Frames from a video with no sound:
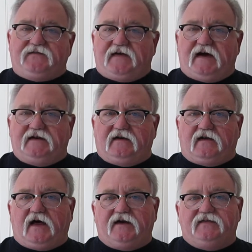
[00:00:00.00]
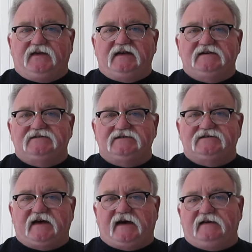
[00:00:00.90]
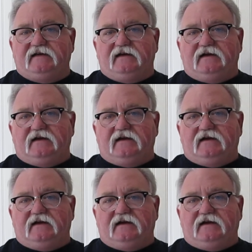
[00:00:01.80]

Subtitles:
find in a lot of these is that